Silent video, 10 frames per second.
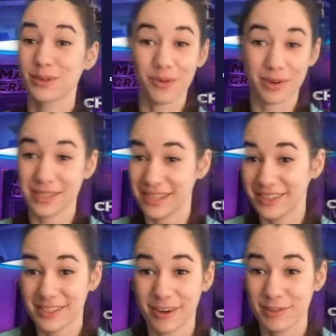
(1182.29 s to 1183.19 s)
or it all
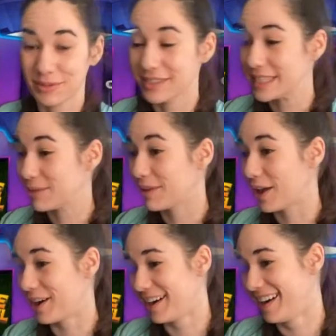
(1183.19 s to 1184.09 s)
starts with the same letter.